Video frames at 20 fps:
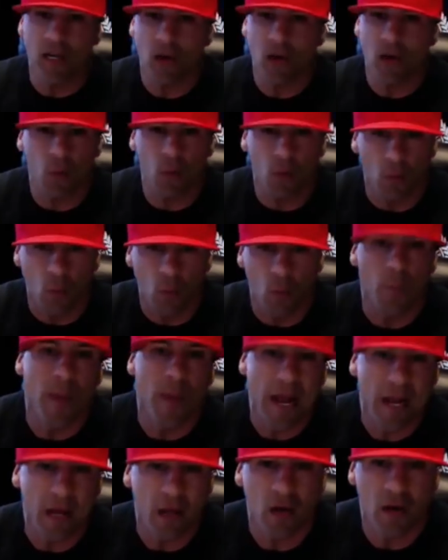we're, we're
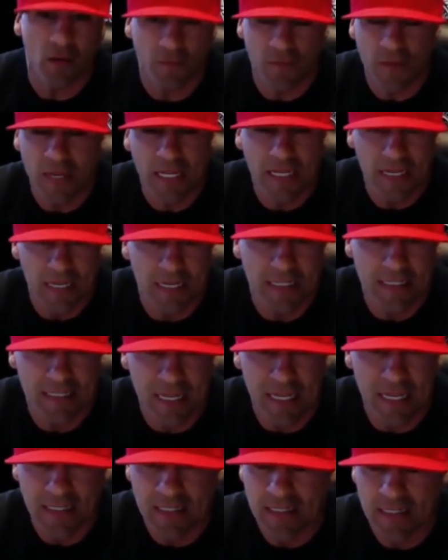back on our feet in a
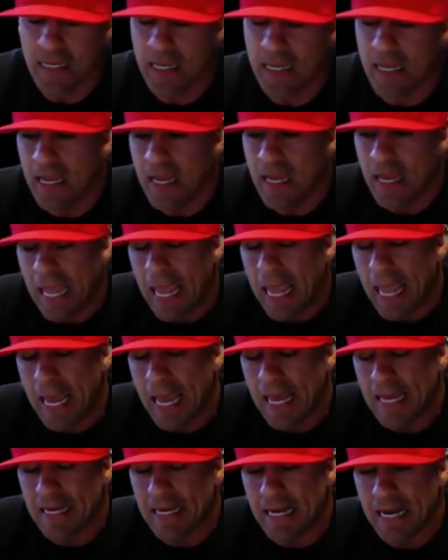sense
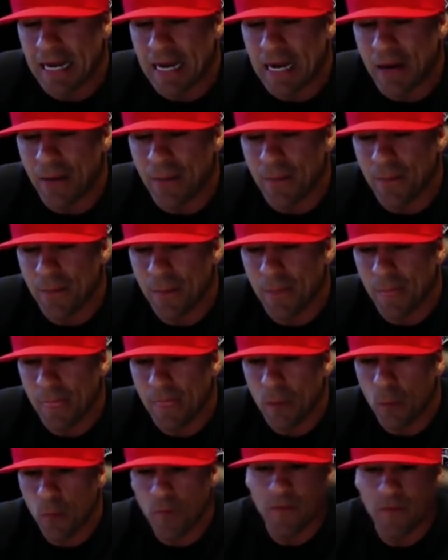and um,
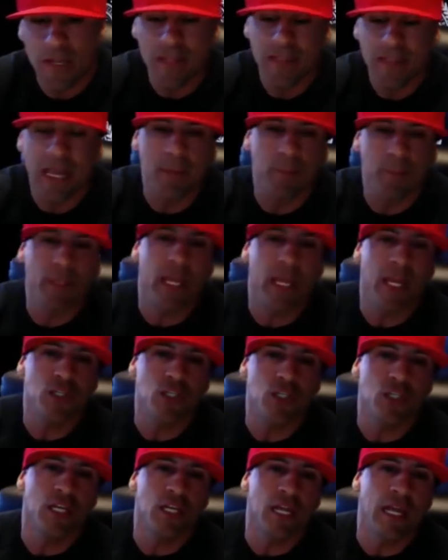we fill out the
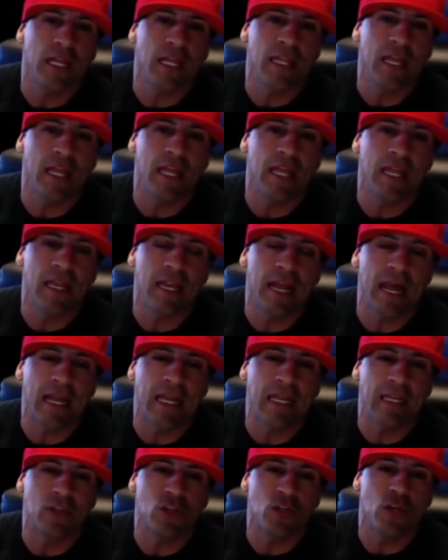application and then i
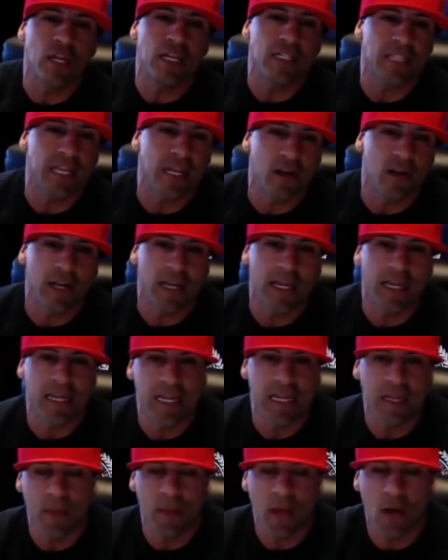get two days later i get an
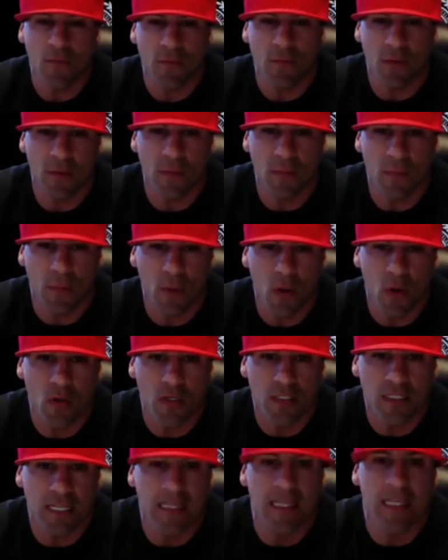email from the broker
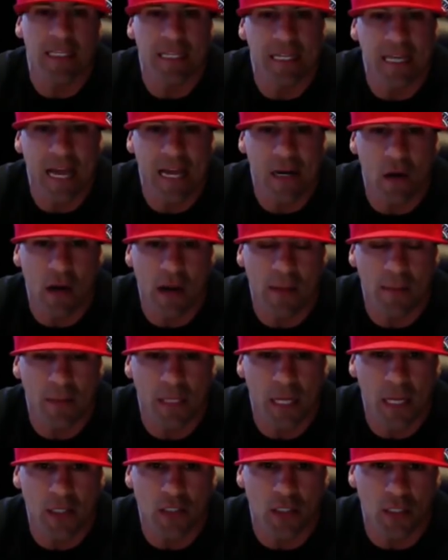saying they denied our
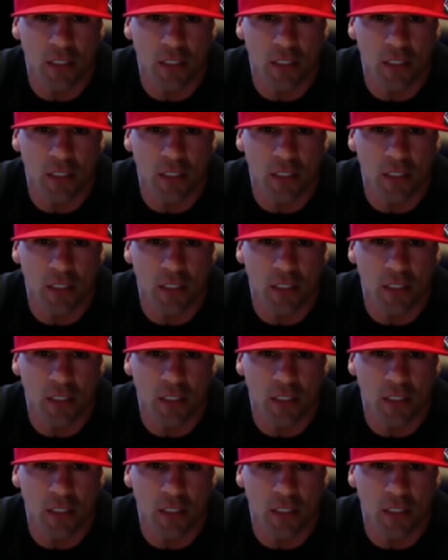application